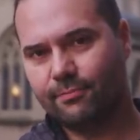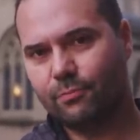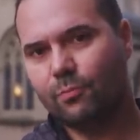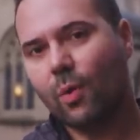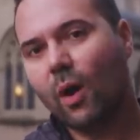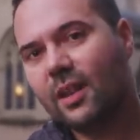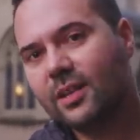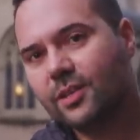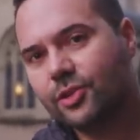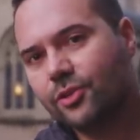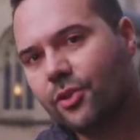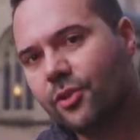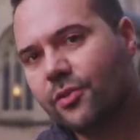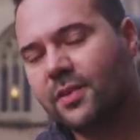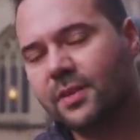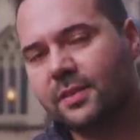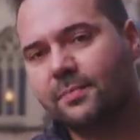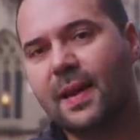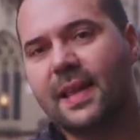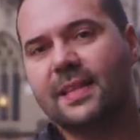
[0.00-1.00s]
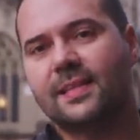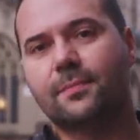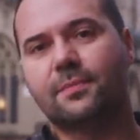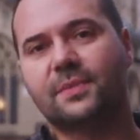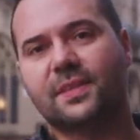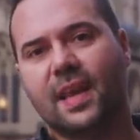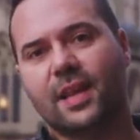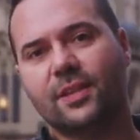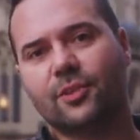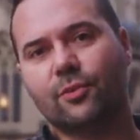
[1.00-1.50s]
While it's true that it's made
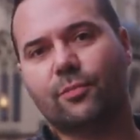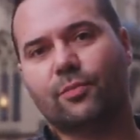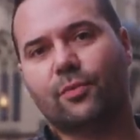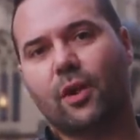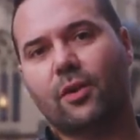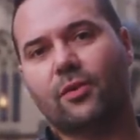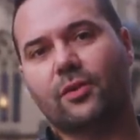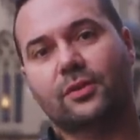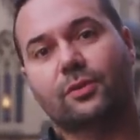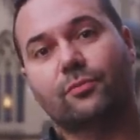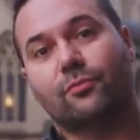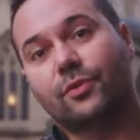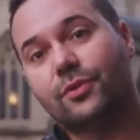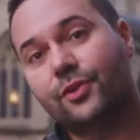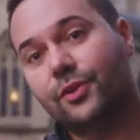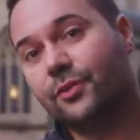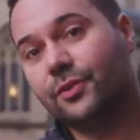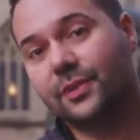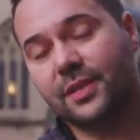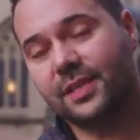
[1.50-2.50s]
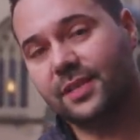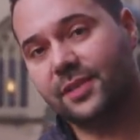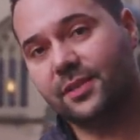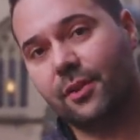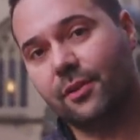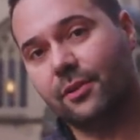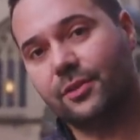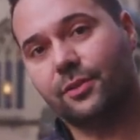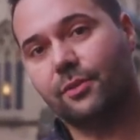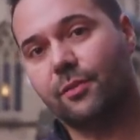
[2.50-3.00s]
substantial progress on reducing
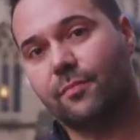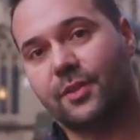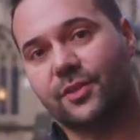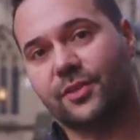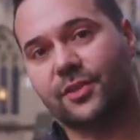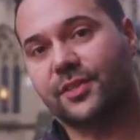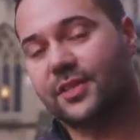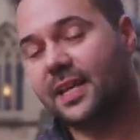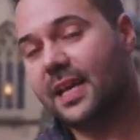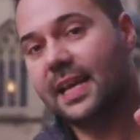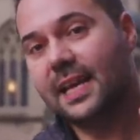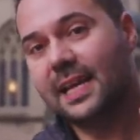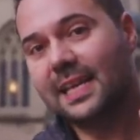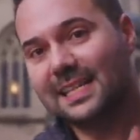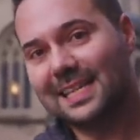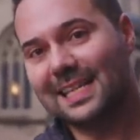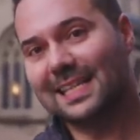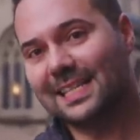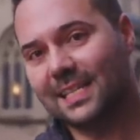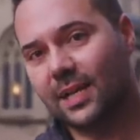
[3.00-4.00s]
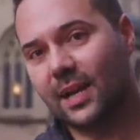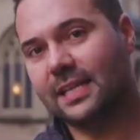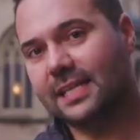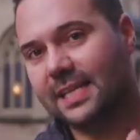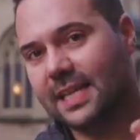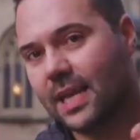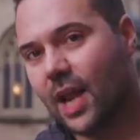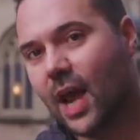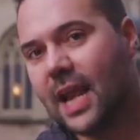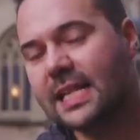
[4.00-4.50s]
CO2 emissions since
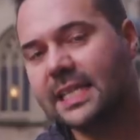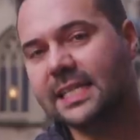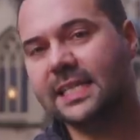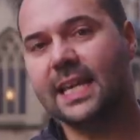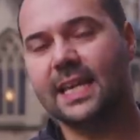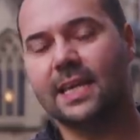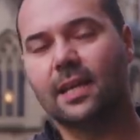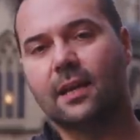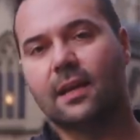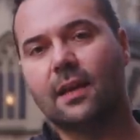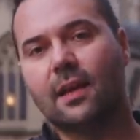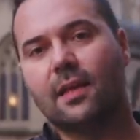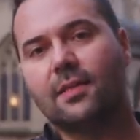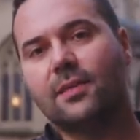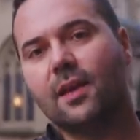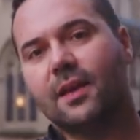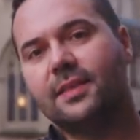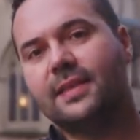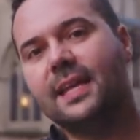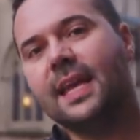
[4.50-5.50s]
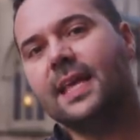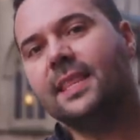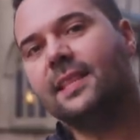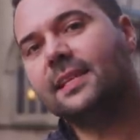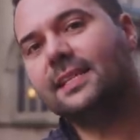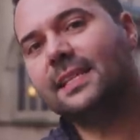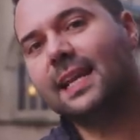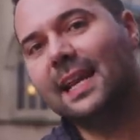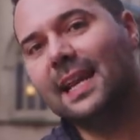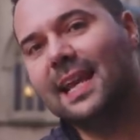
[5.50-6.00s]
1990, the idea that
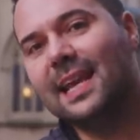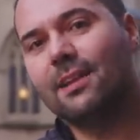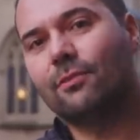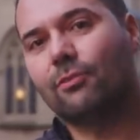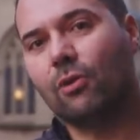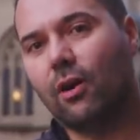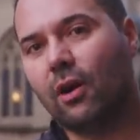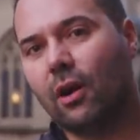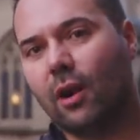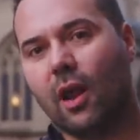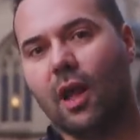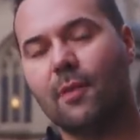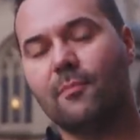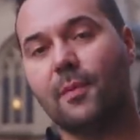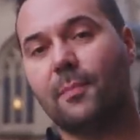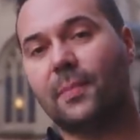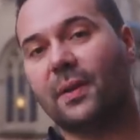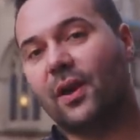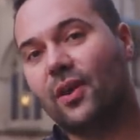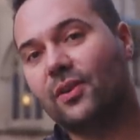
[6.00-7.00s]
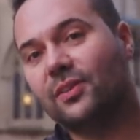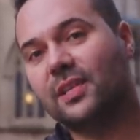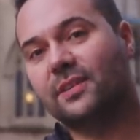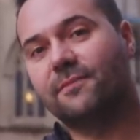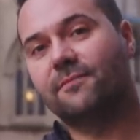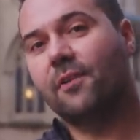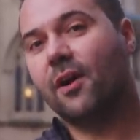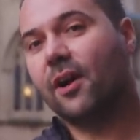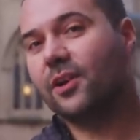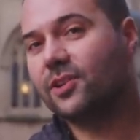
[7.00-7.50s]
it's a leader on climate because it's
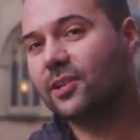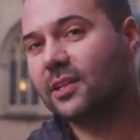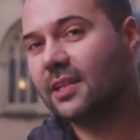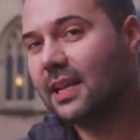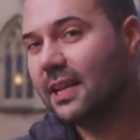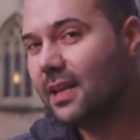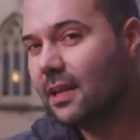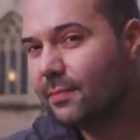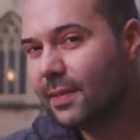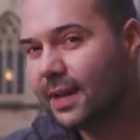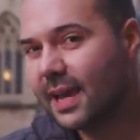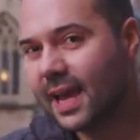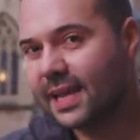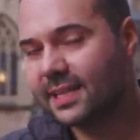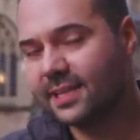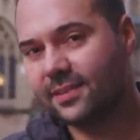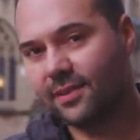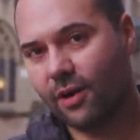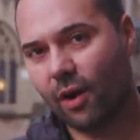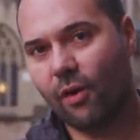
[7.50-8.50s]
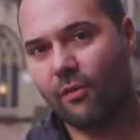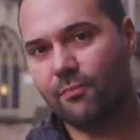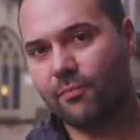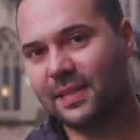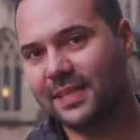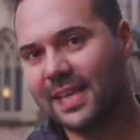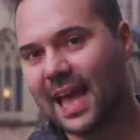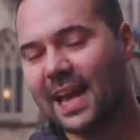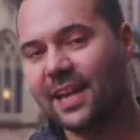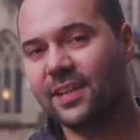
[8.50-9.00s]
virtually eliminated coal from
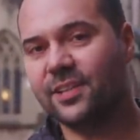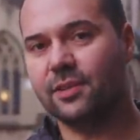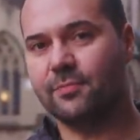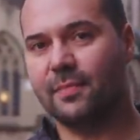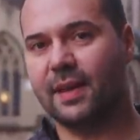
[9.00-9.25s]
its energy